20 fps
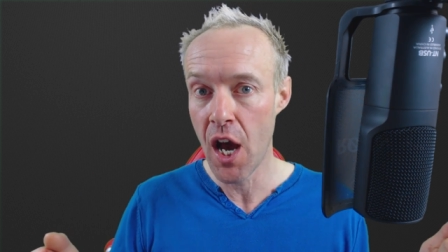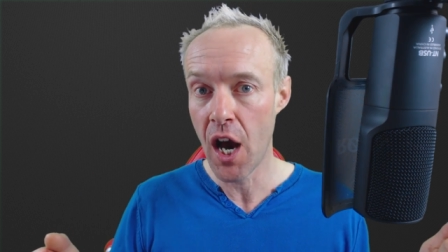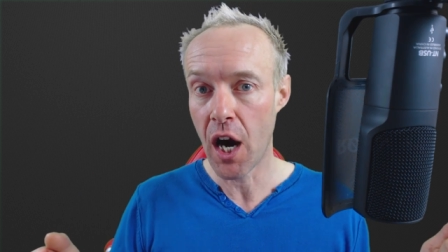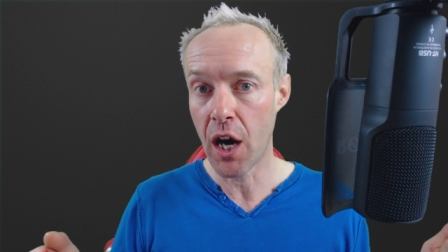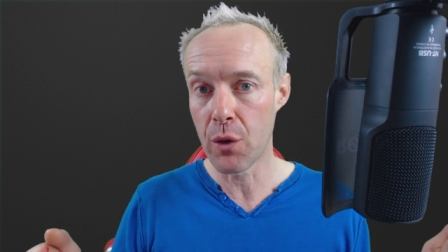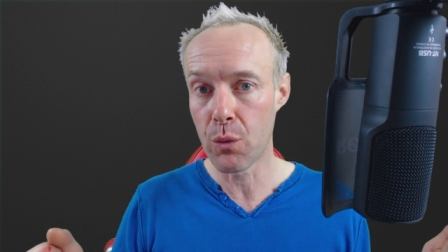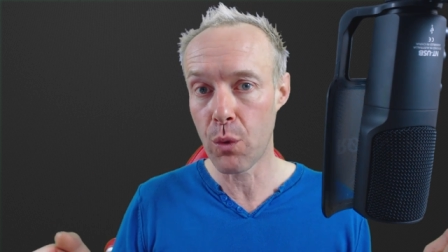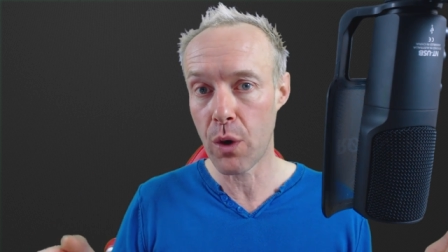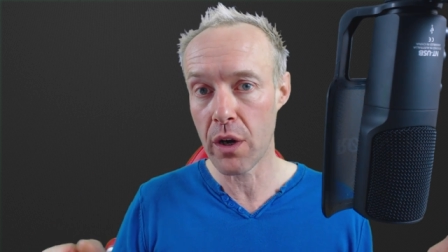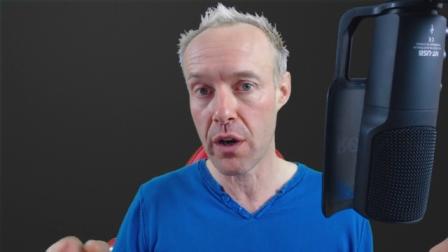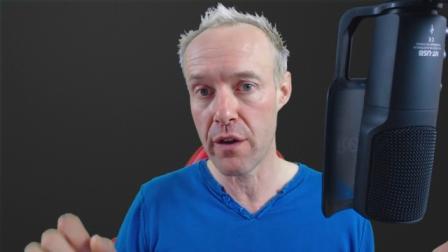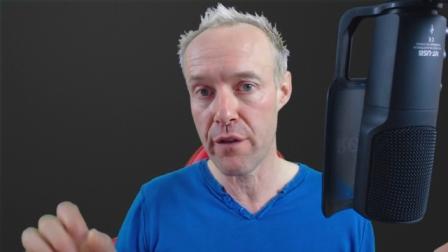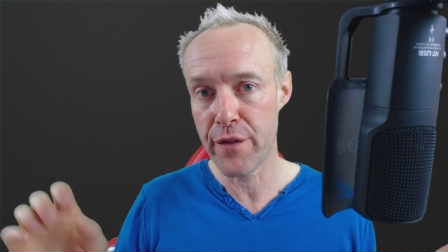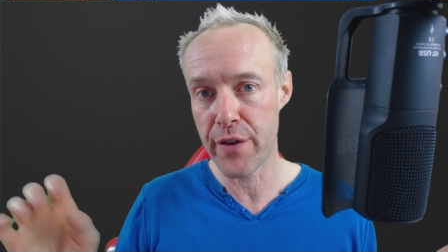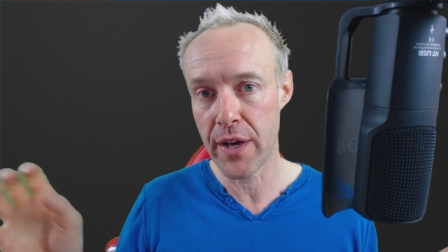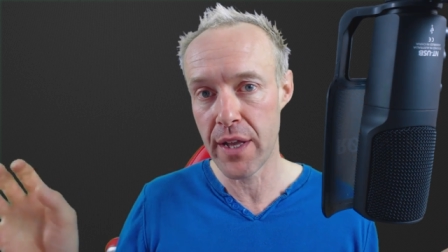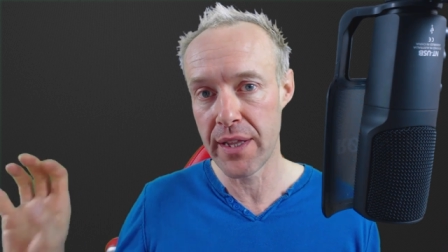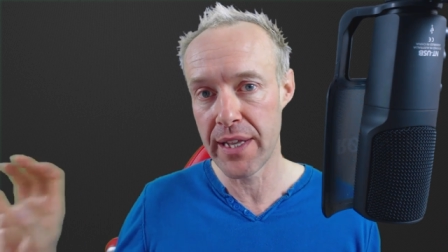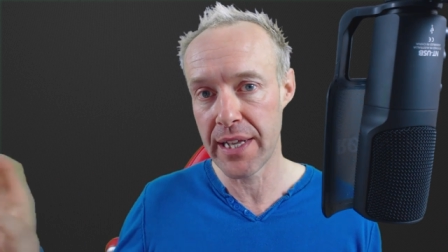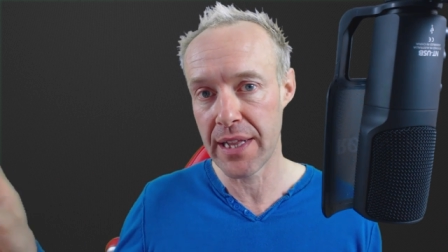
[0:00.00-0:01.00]
on one of
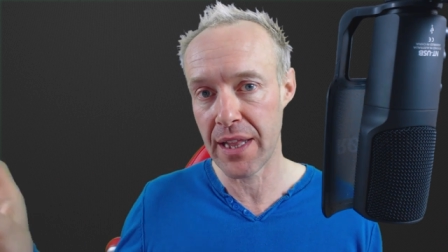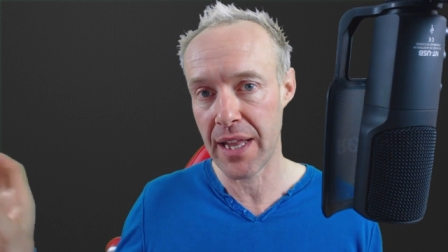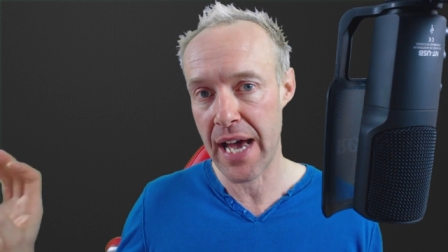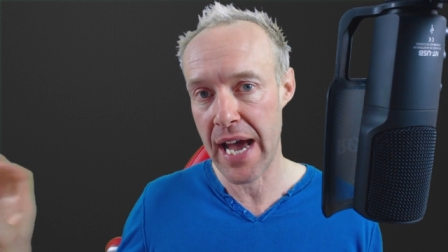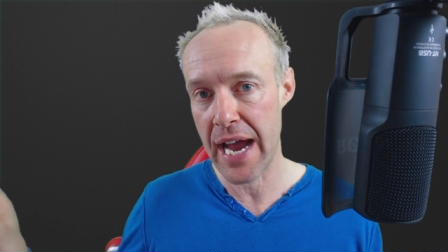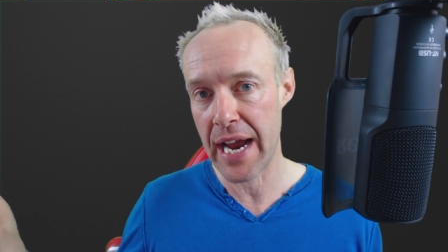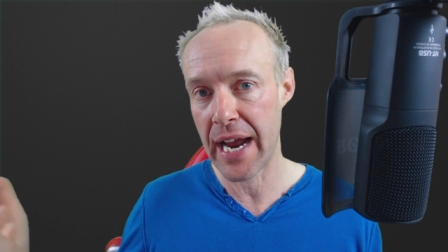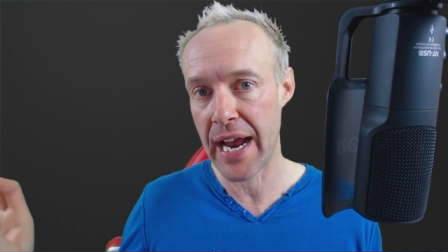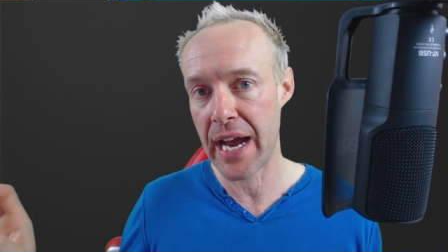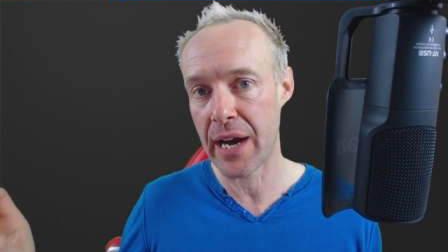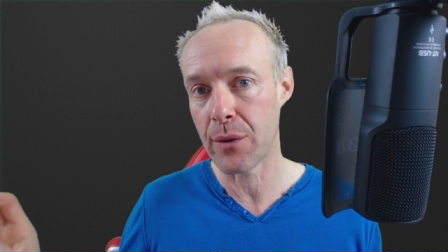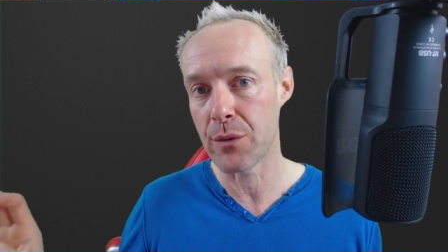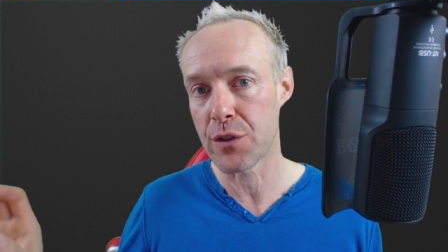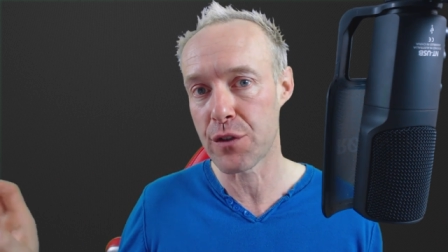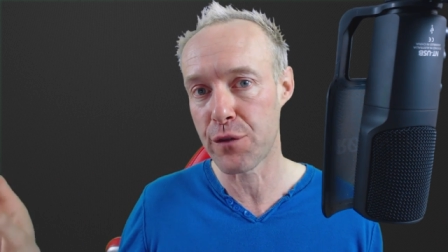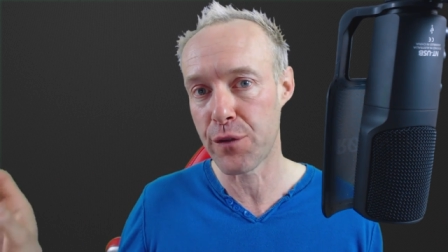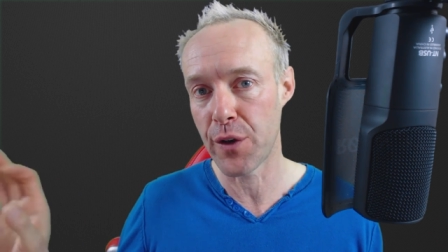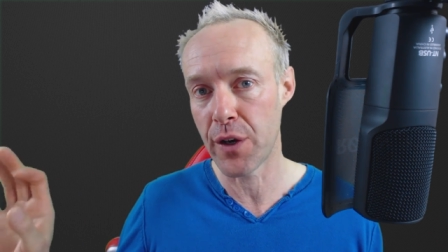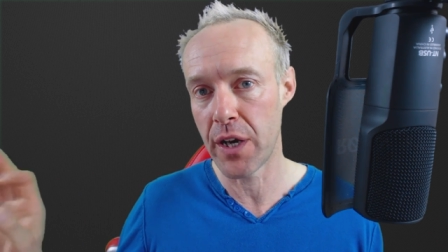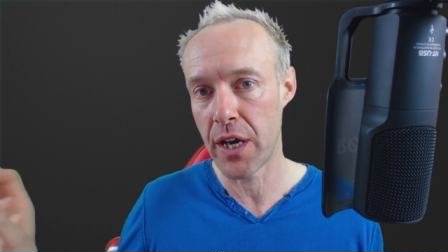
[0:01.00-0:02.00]
her little
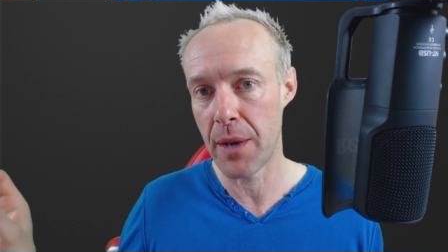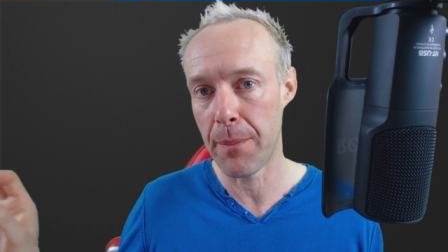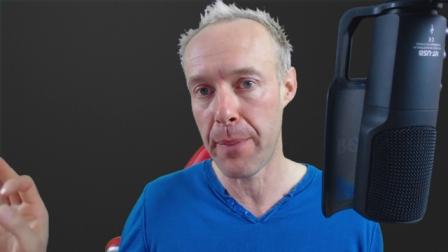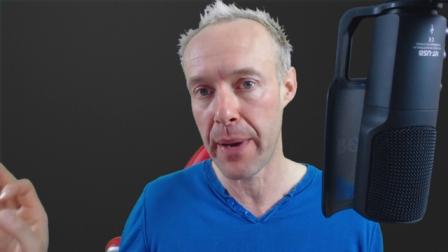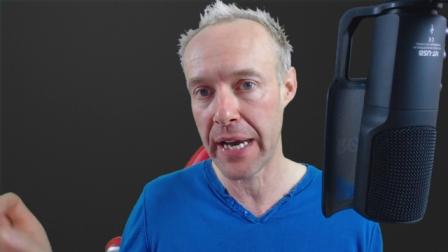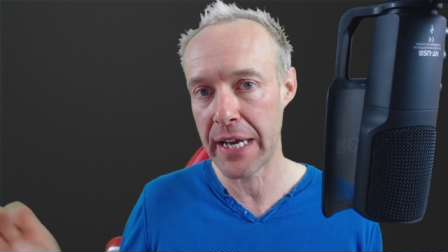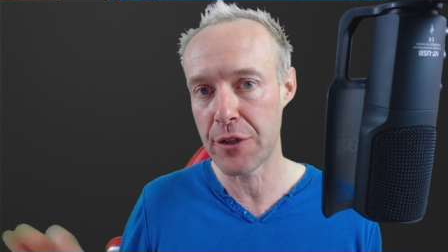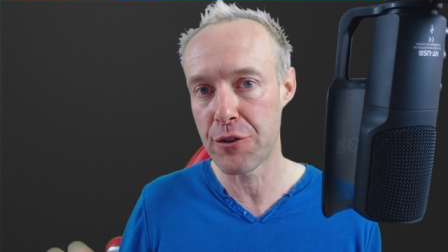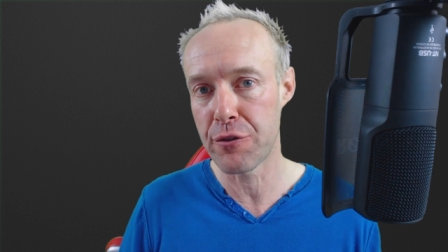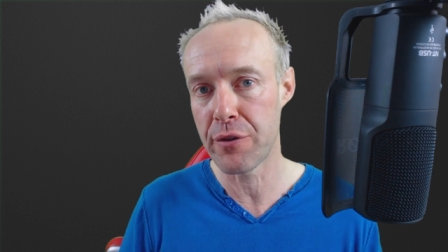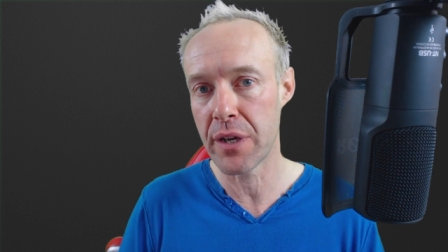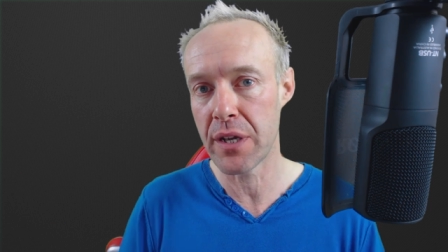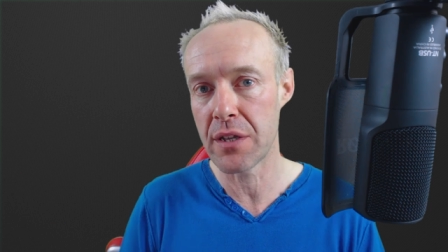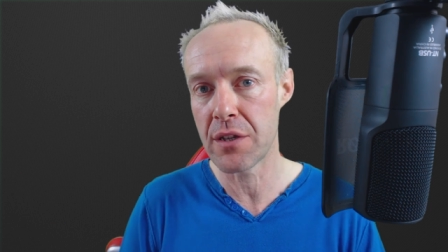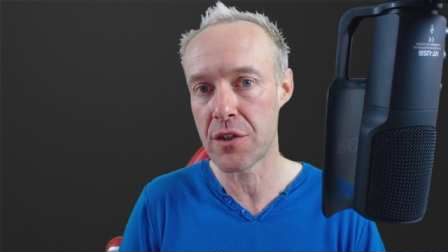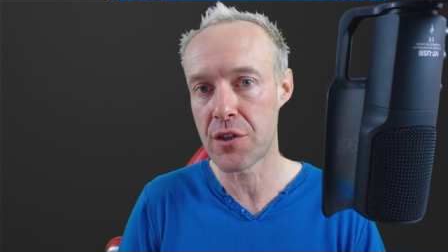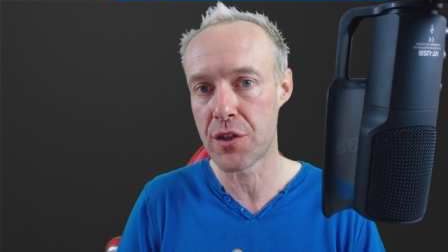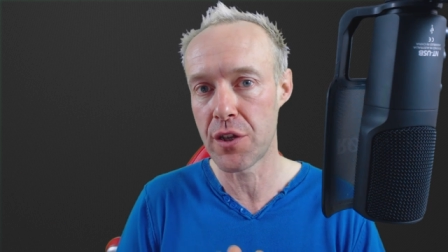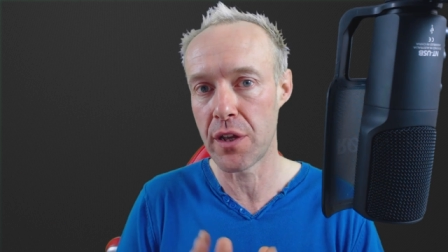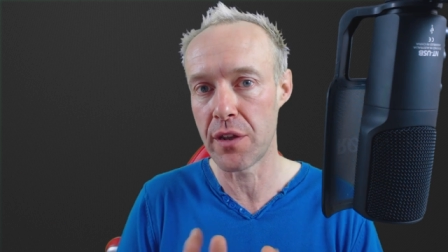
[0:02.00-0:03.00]
Hangouts for her
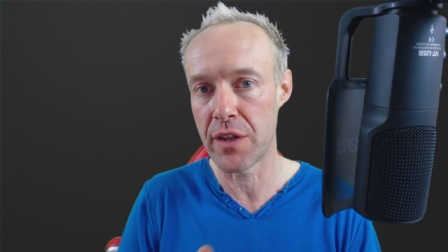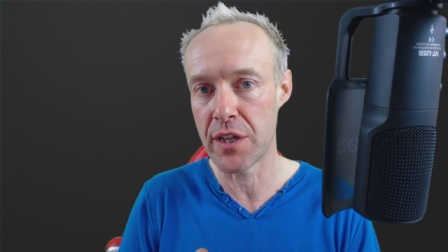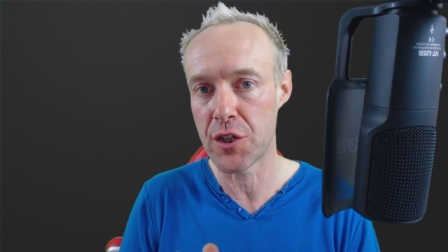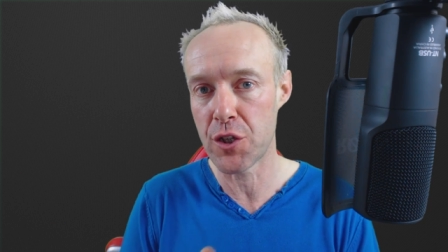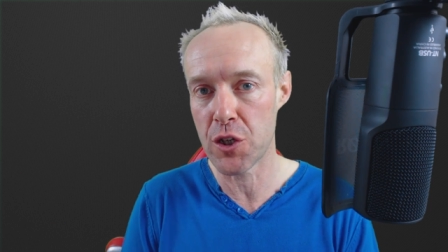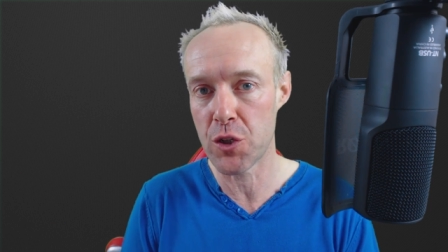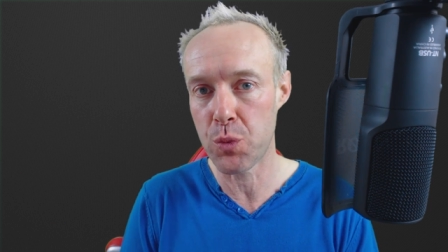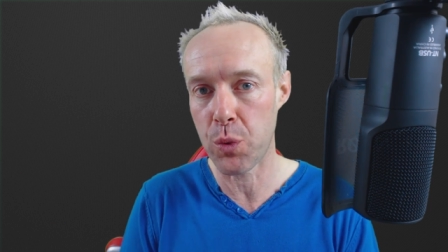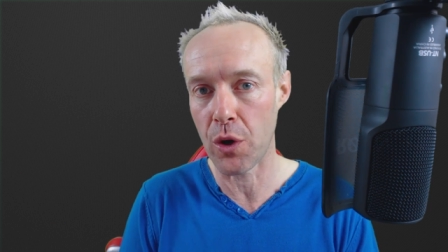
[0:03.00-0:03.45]
Patreons that this is